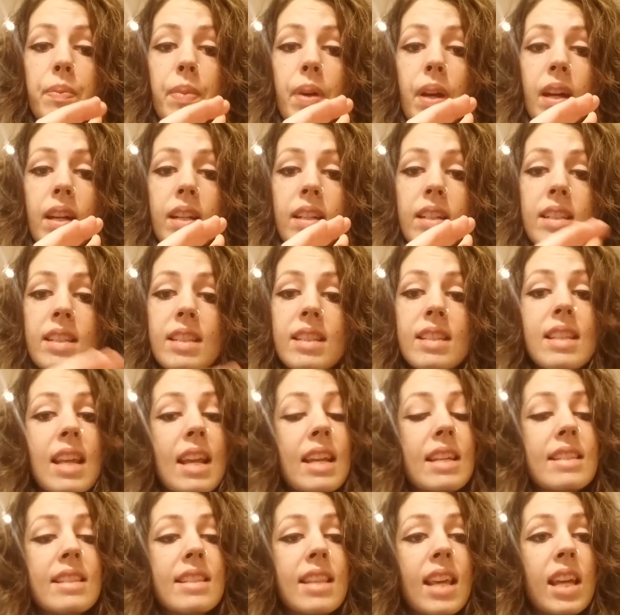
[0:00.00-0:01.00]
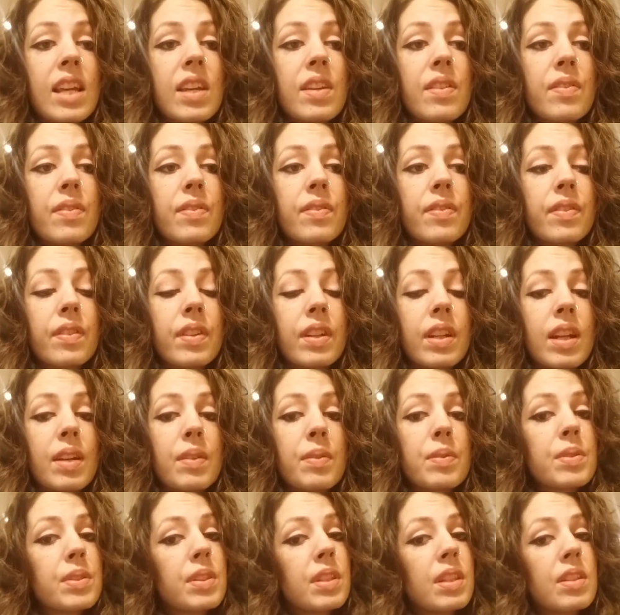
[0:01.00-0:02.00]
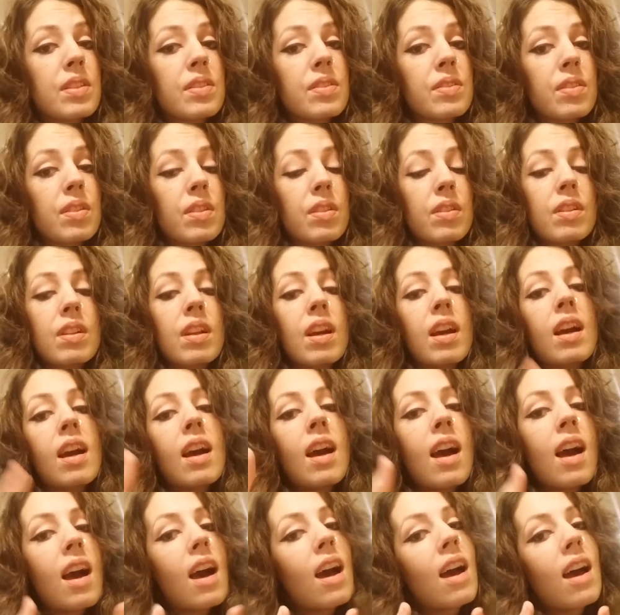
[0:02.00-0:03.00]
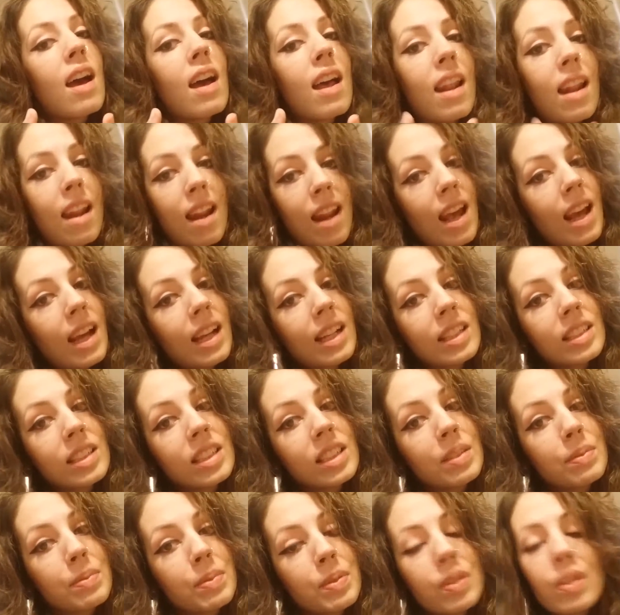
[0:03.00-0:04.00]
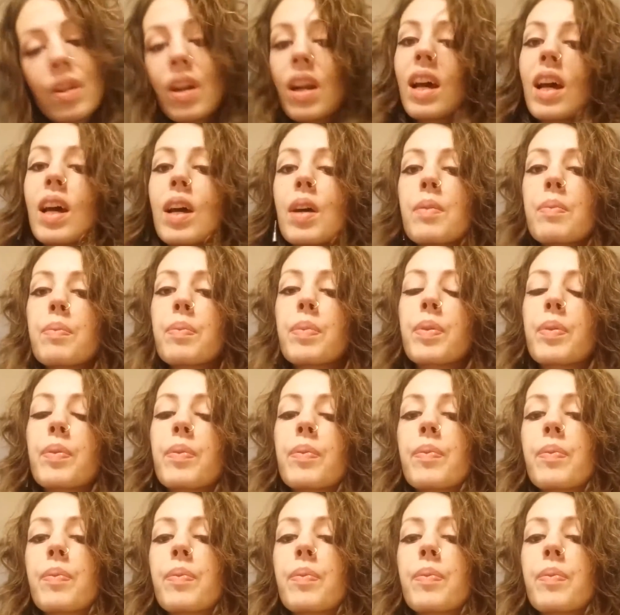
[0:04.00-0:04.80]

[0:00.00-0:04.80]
But stay safe, and I will see you soon. Like and subscribe.